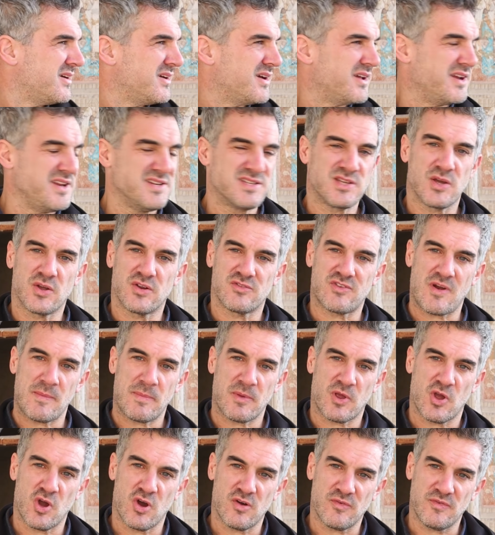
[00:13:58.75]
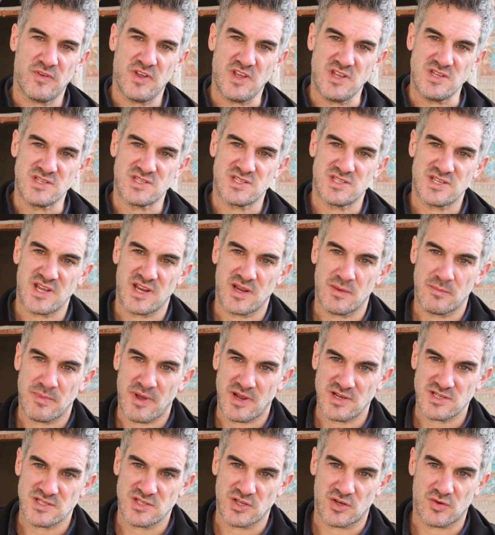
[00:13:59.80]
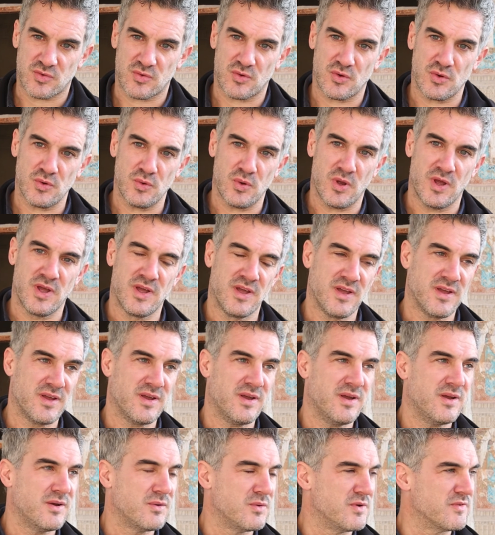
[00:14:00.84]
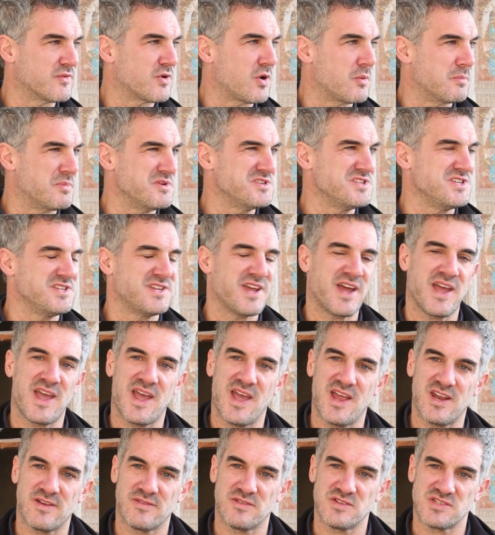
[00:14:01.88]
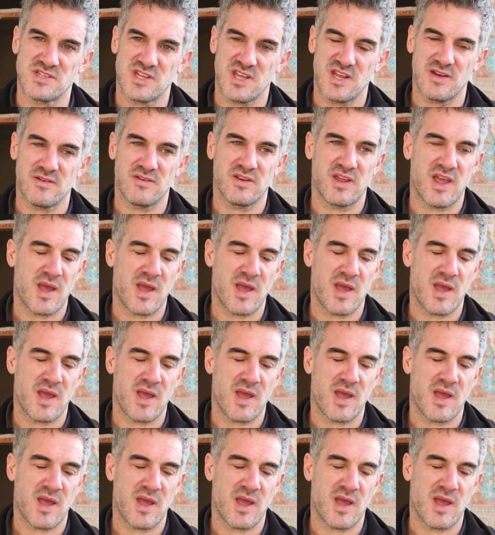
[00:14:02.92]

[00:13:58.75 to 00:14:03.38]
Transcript: I need to go grab the coffees, take them back to the crew. We've got a busy day ahead of us here in